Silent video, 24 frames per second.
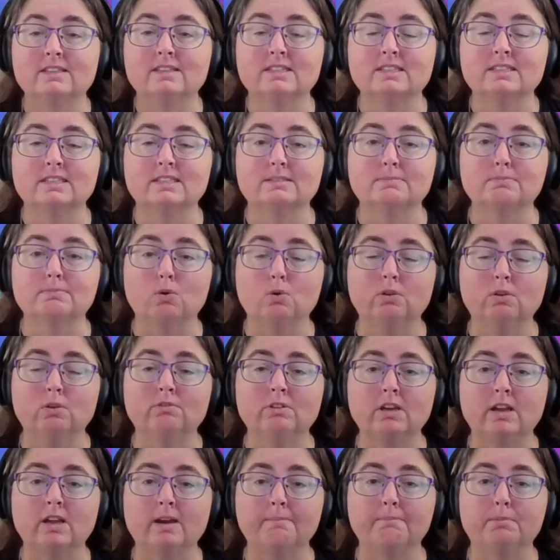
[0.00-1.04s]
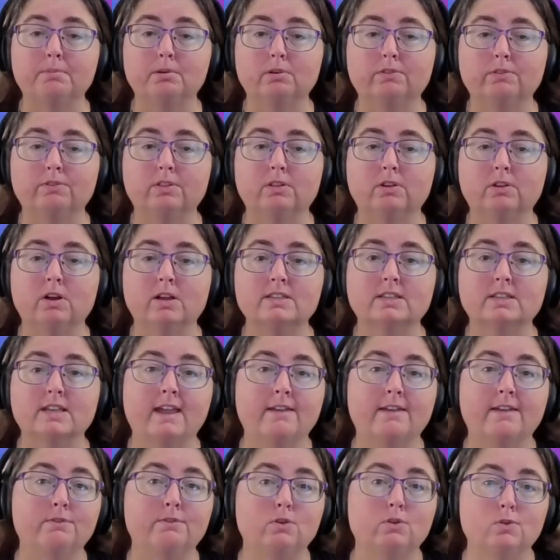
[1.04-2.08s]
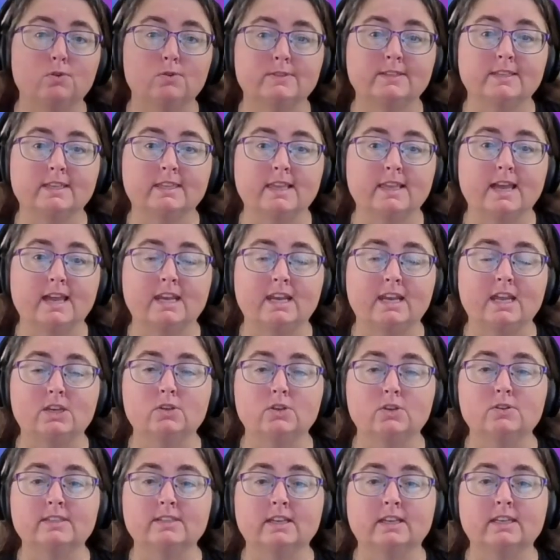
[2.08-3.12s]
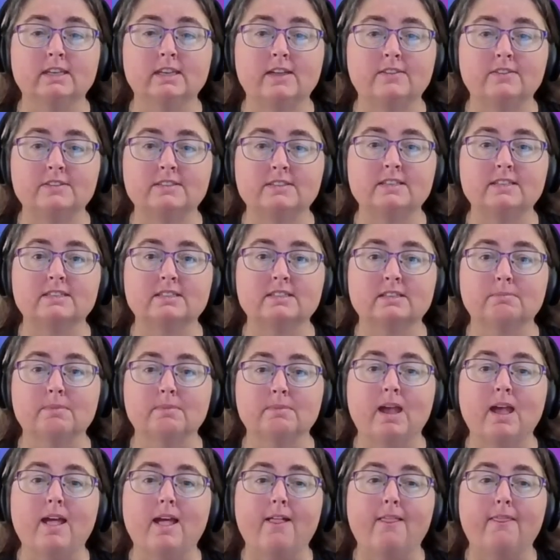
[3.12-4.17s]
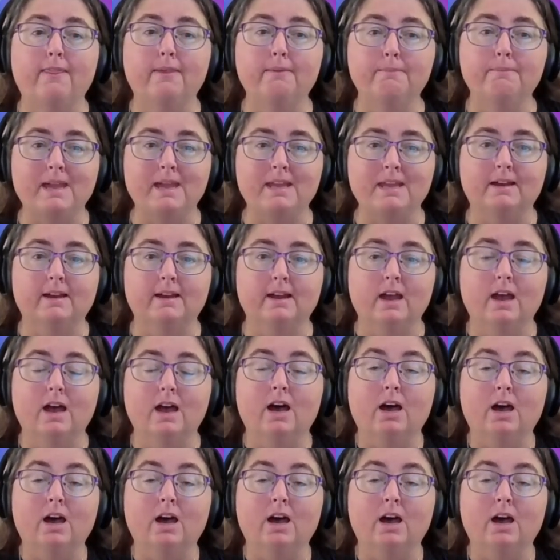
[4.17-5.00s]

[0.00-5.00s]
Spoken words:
smaller number of clients I have using that and using another system, the better.